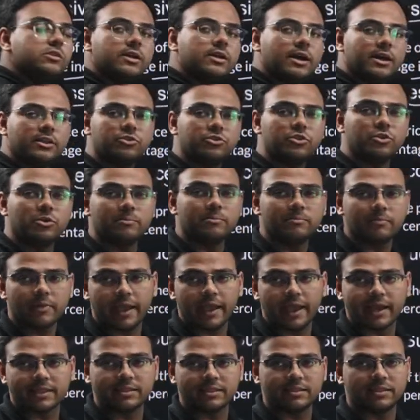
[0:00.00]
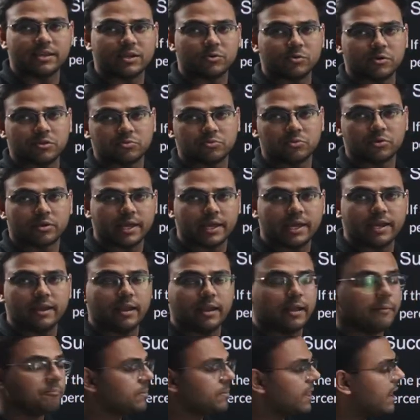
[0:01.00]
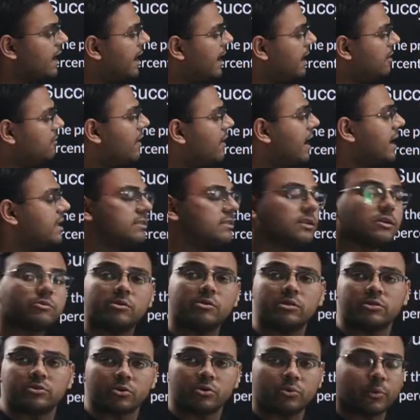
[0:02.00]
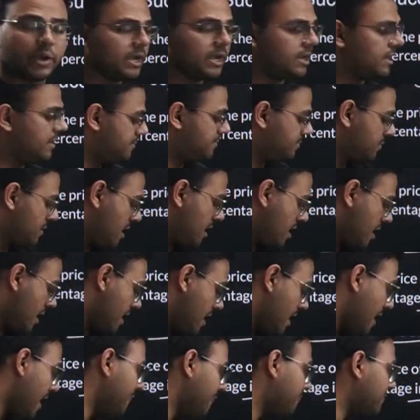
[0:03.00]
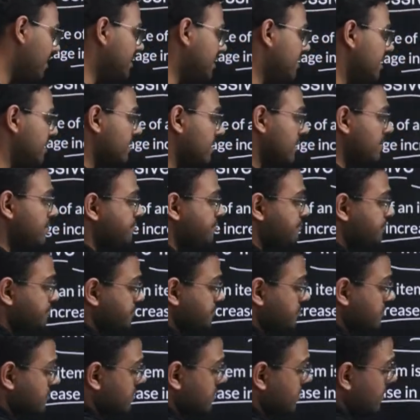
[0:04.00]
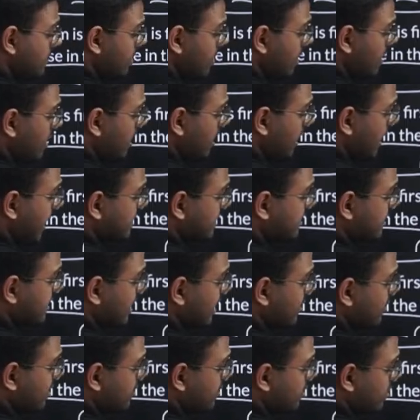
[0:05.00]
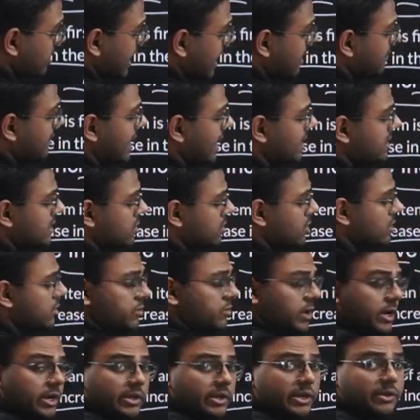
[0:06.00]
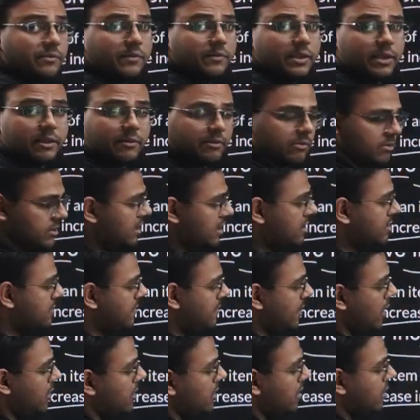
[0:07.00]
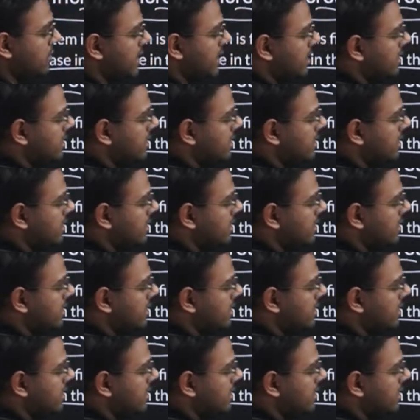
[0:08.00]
will assume x is equal to 10 and y is equal to 20. After this, x is equal to 10, y is equal to 20, we just found out